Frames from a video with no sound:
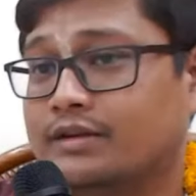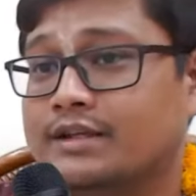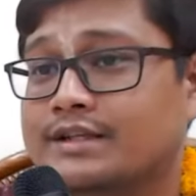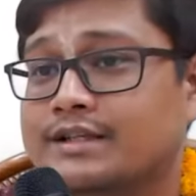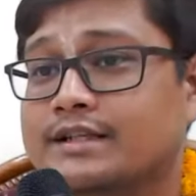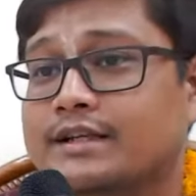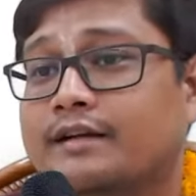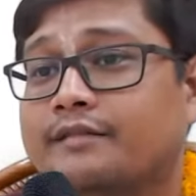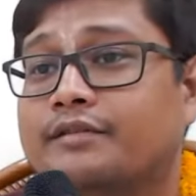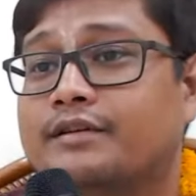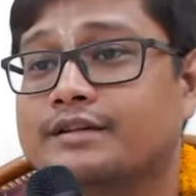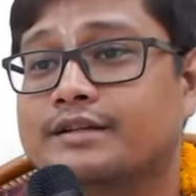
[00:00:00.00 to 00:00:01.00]
This is the
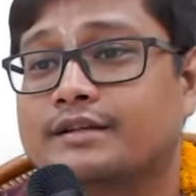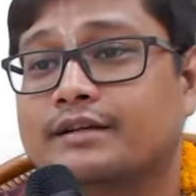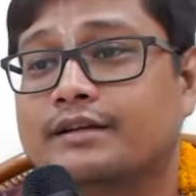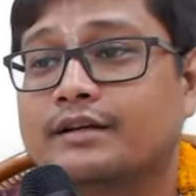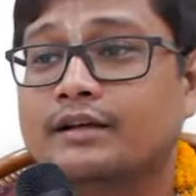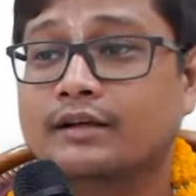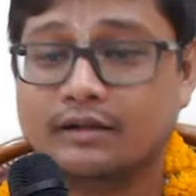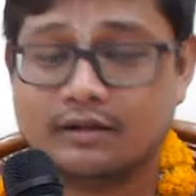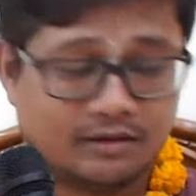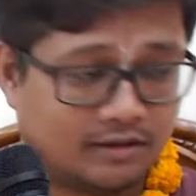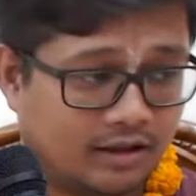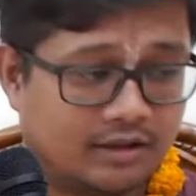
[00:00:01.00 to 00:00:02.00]
reference.
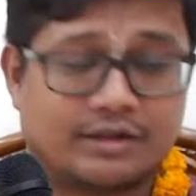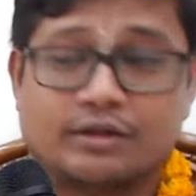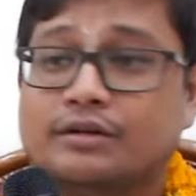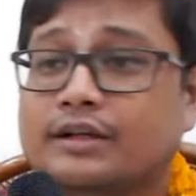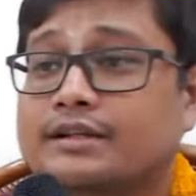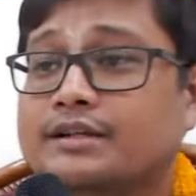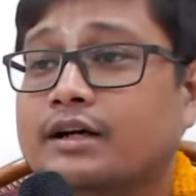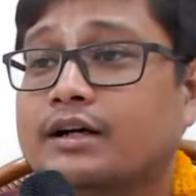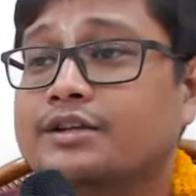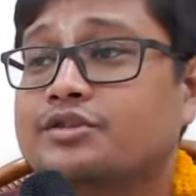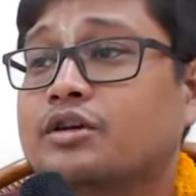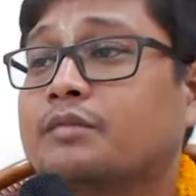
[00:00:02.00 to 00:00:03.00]
So
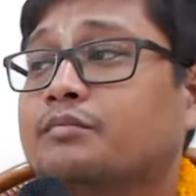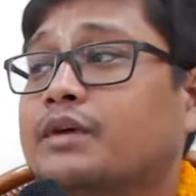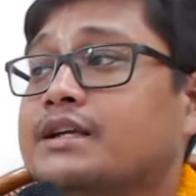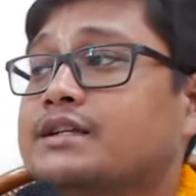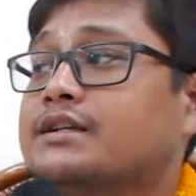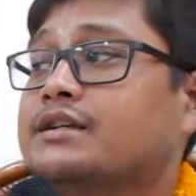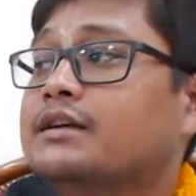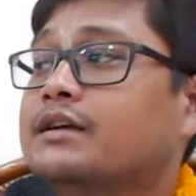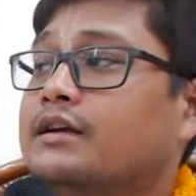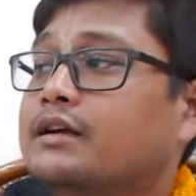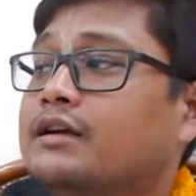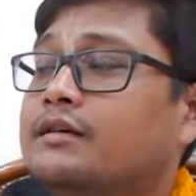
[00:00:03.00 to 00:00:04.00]
her job as
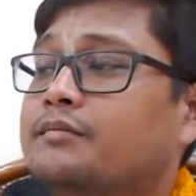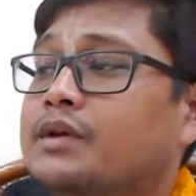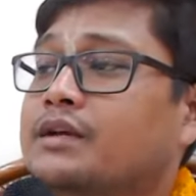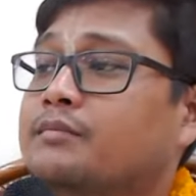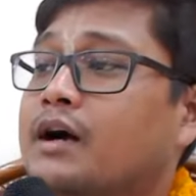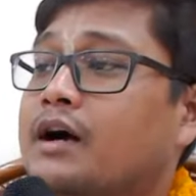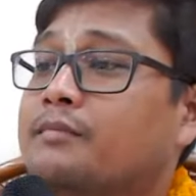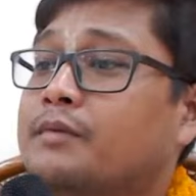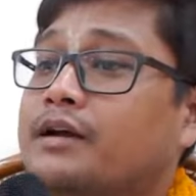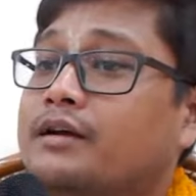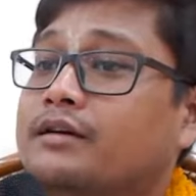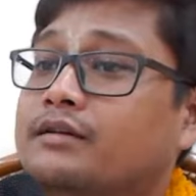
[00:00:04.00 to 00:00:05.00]
being
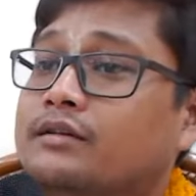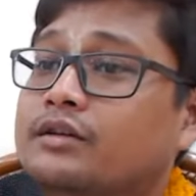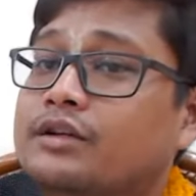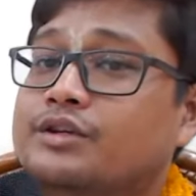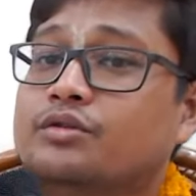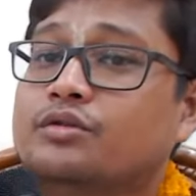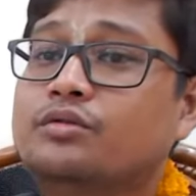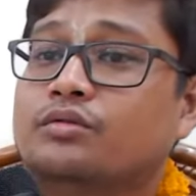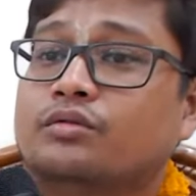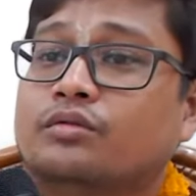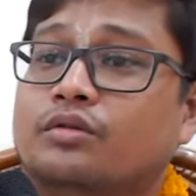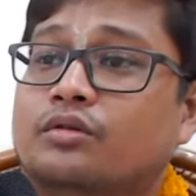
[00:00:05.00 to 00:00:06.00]
Mahamaya is
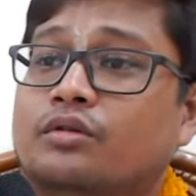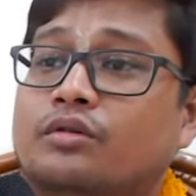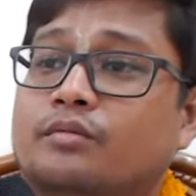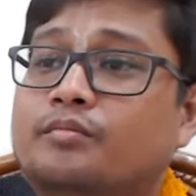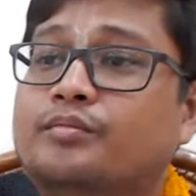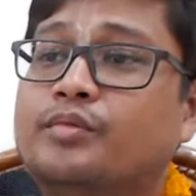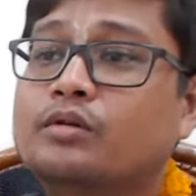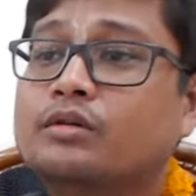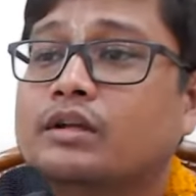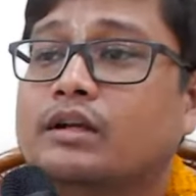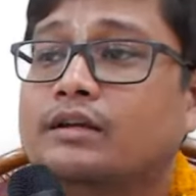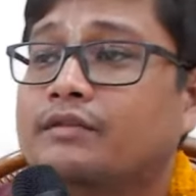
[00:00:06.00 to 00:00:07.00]
to
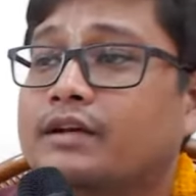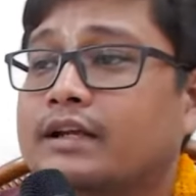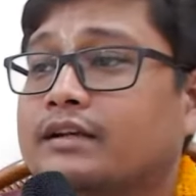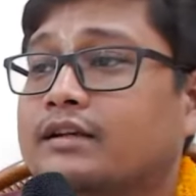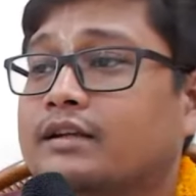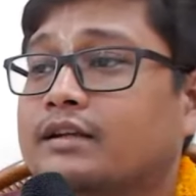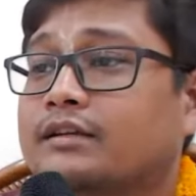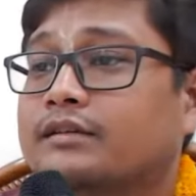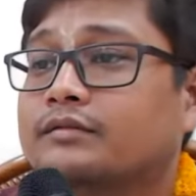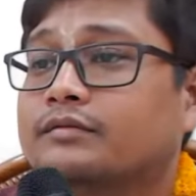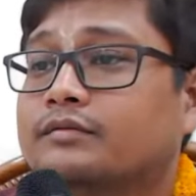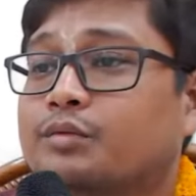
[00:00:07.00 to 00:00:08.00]
poke the living entity
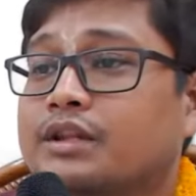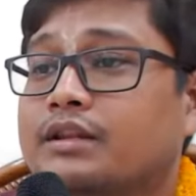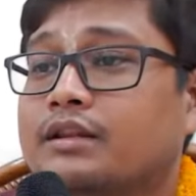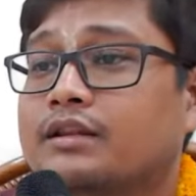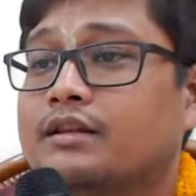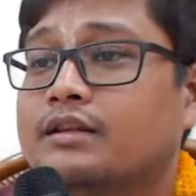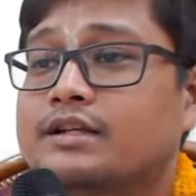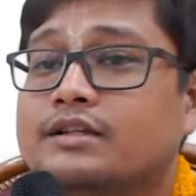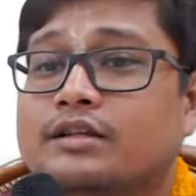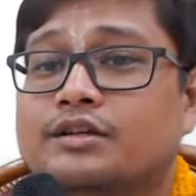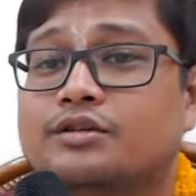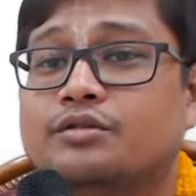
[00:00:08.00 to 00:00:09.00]
with
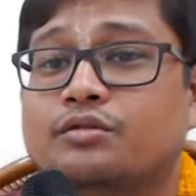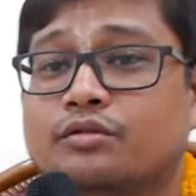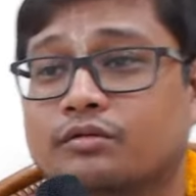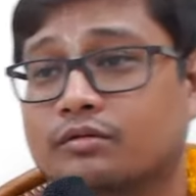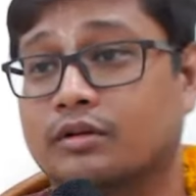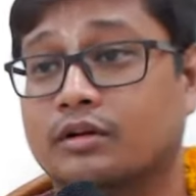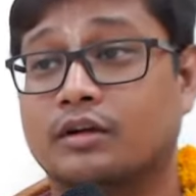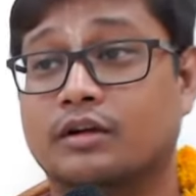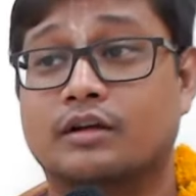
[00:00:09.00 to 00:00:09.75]
this Trishur.